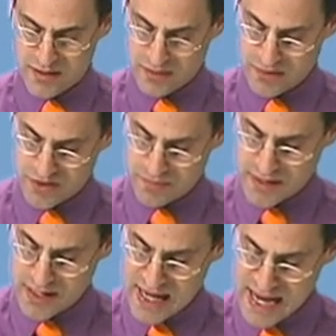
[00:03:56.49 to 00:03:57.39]
So it should
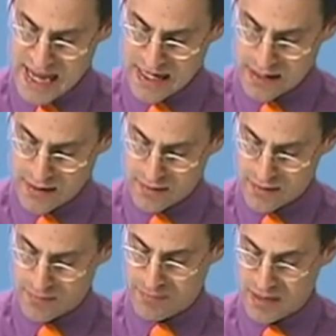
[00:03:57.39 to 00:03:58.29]
be n
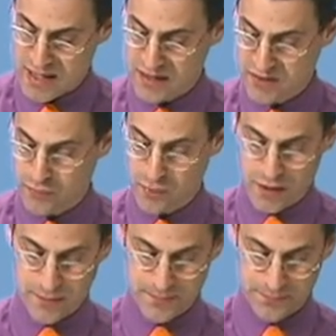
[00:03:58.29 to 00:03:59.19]
minus
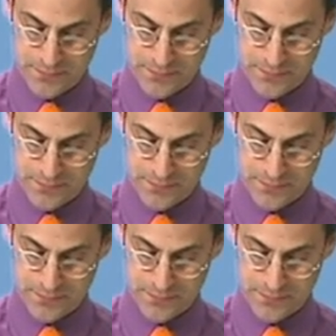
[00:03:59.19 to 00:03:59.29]
1.